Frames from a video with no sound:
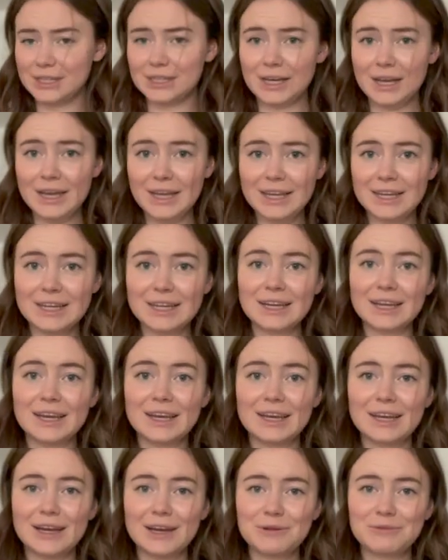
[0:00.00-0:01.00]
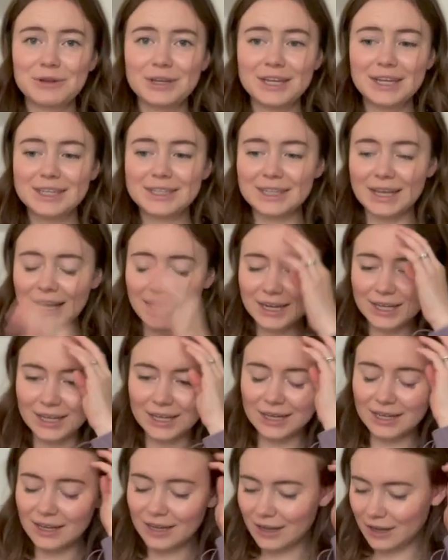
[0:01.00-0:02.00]
done. I'm really
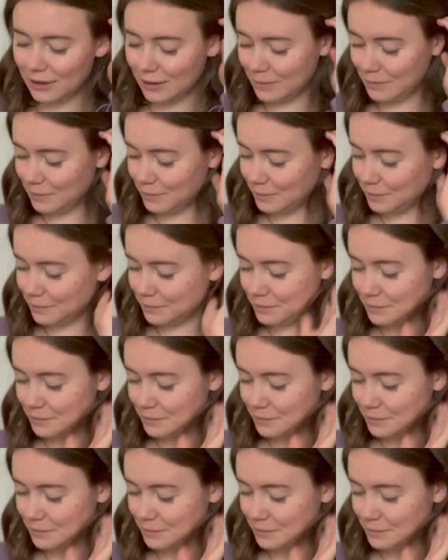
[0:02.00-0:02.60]
excited. Um,